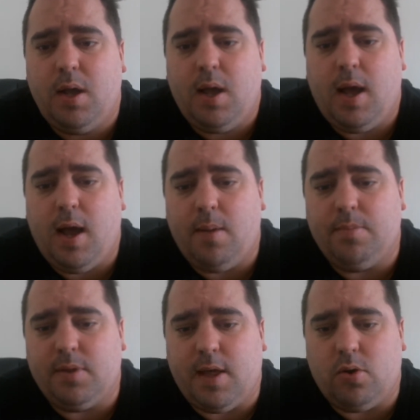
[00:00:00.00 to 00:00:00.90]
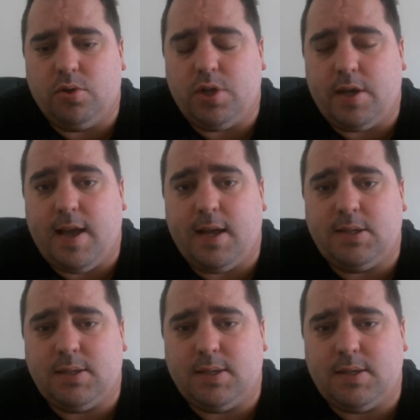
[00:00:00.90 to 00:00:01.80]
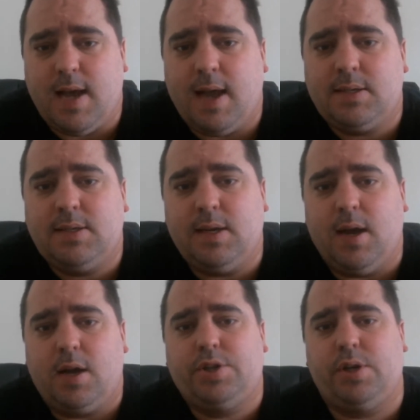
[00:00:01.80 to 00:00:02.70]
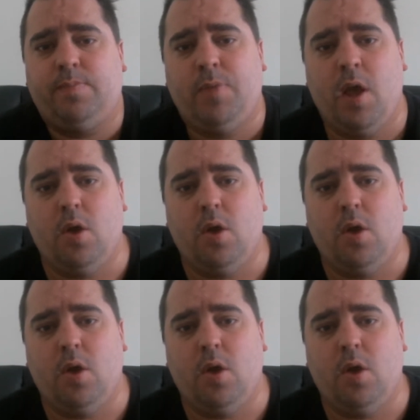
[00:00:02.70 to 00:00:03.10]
That also counts as a tax deduction.